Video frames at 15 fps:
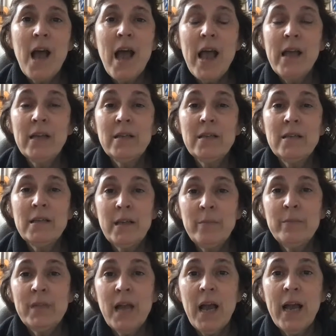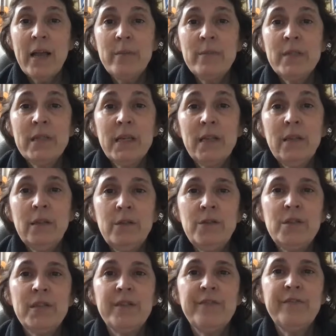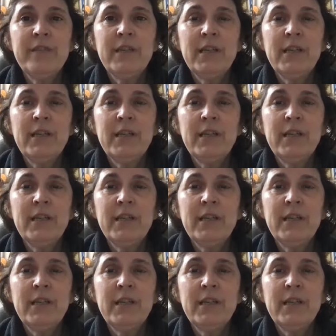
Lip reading: and sometimes elusive.